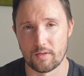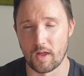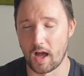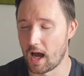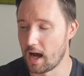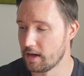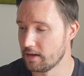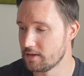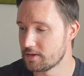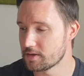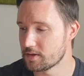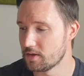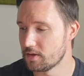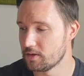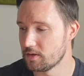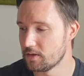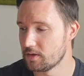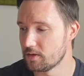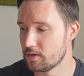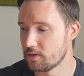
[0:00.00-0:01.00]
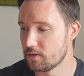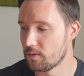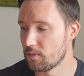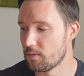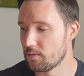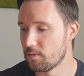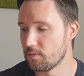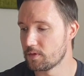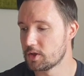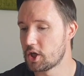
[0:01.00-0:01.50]
And
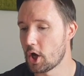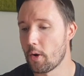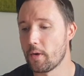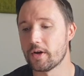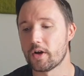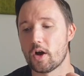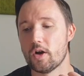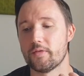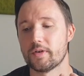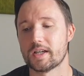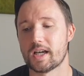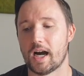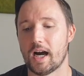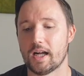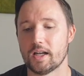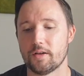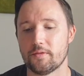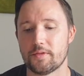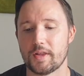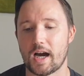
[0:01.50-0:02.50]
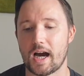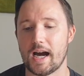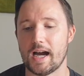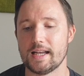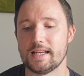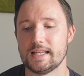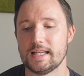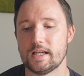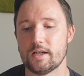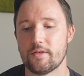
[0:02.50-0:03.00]
going over kind of the
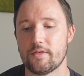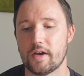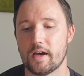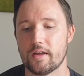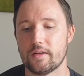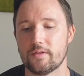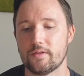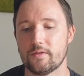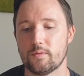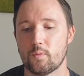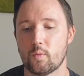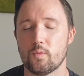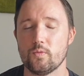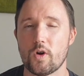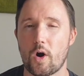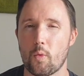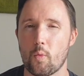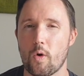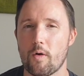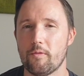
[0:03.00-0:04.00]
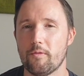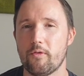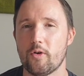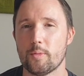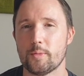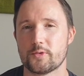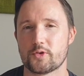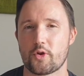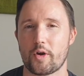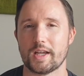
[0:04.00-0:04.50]
idea that not one
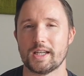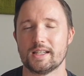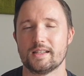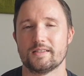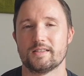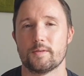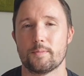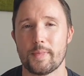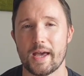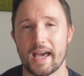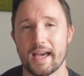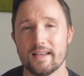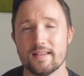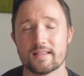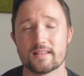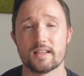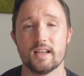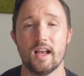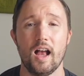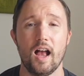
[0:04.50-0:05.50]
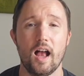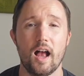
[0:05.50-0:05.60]
form of training is the best,